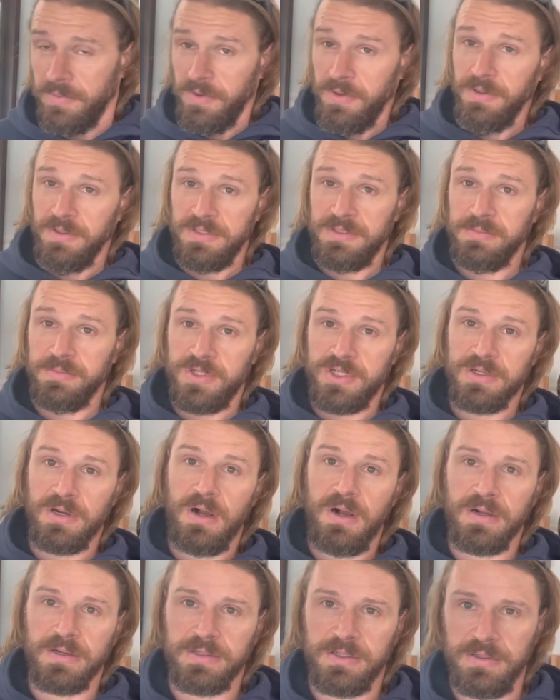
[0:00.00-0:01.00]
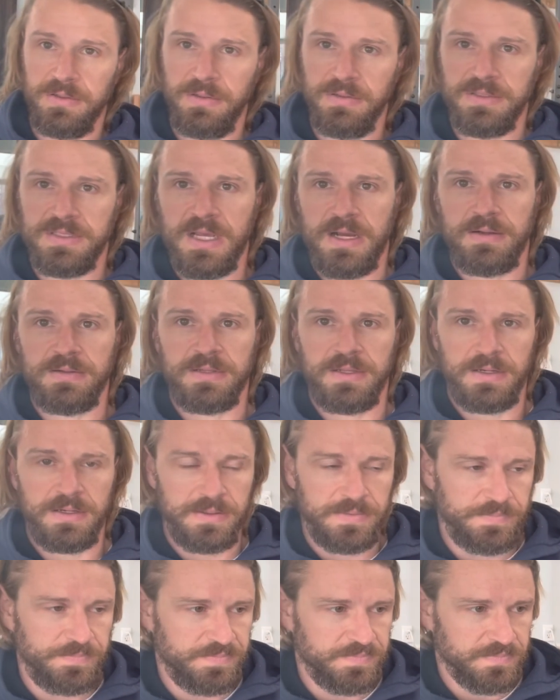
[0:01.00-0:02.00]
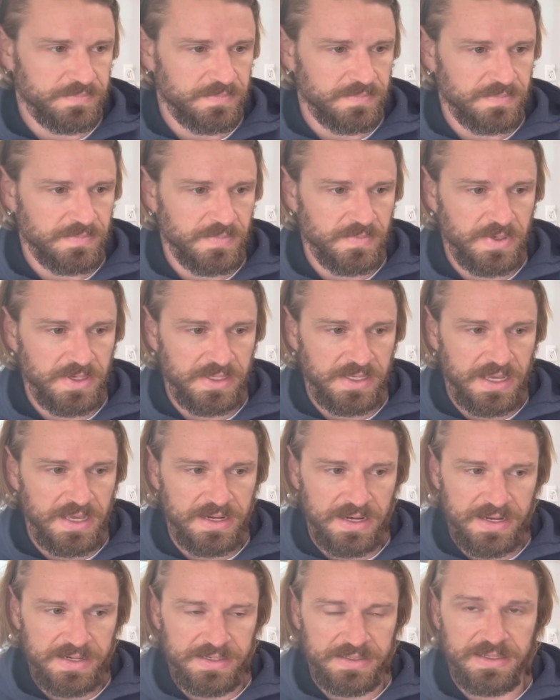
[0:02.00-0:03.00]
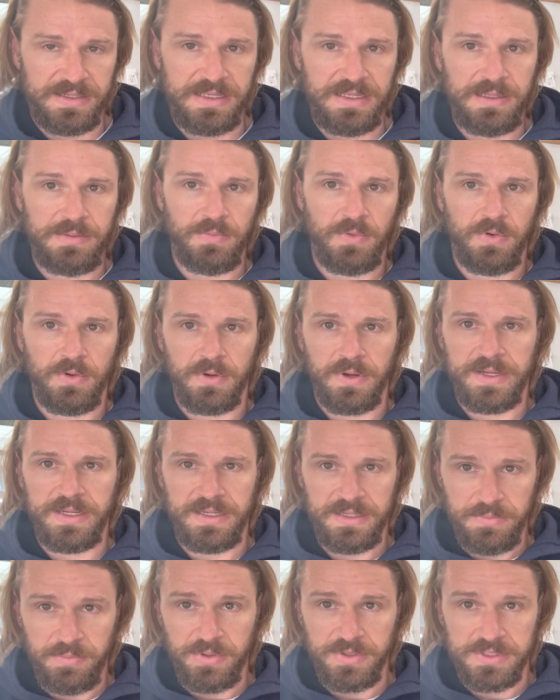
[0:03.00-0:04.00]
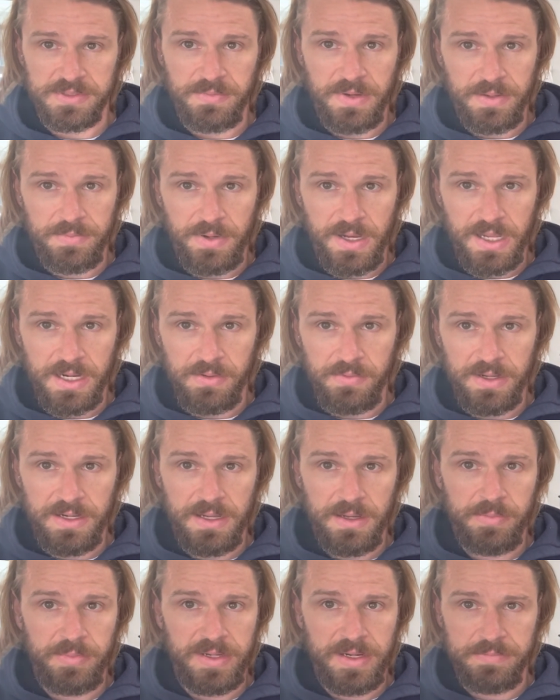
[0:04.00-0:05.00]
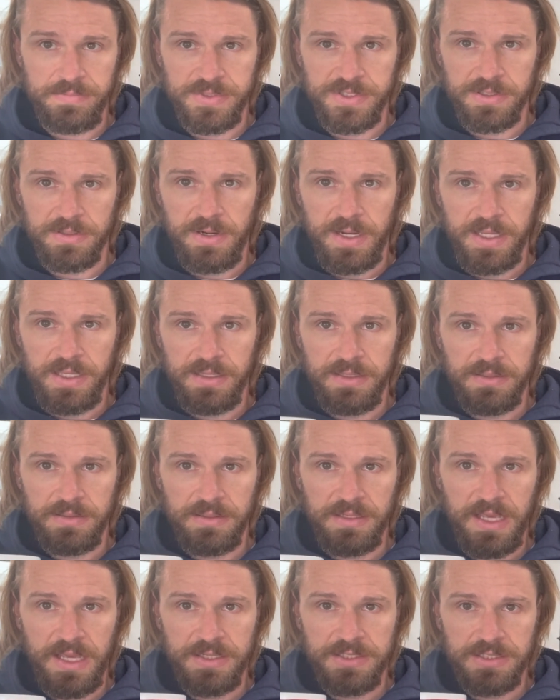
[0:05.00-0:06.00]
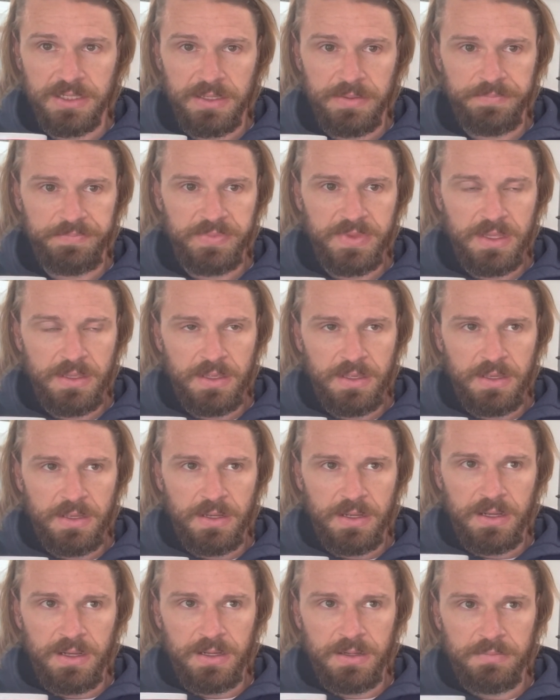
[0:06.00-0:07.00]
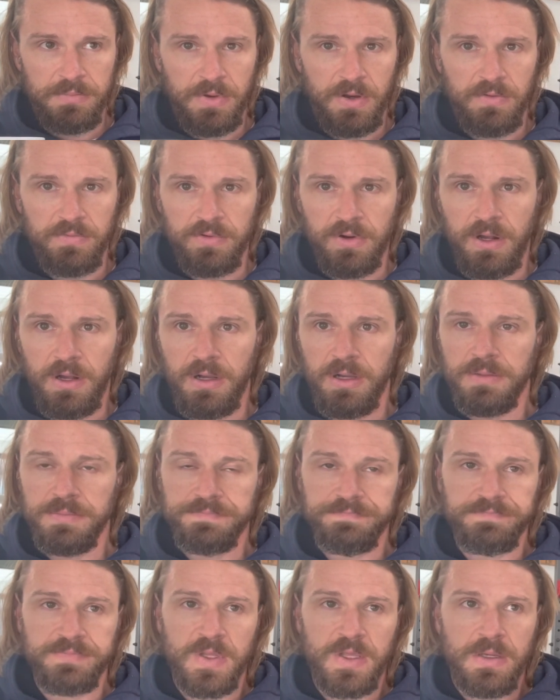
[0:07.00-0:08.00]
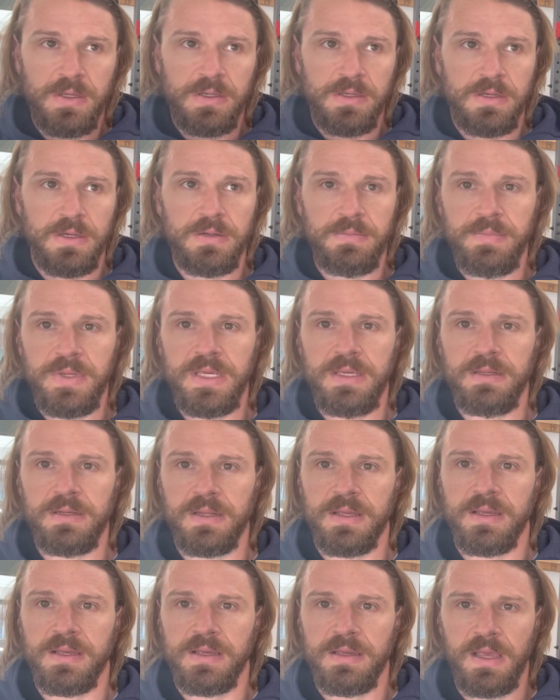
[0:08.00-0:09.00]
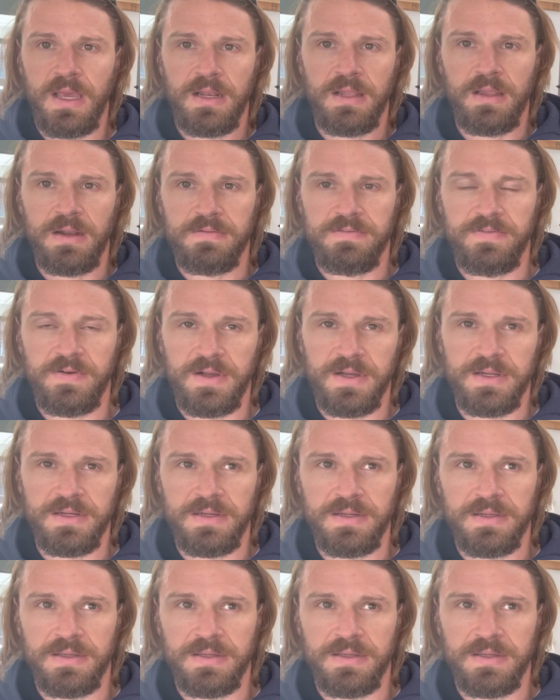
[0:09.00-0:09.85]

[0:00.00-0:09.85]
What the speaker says: Some strong dudes out there. But again, I need to eat more. I need to push my body weight up, and I'm sure I could catch up. Overall, good meet. Had a lot of fun.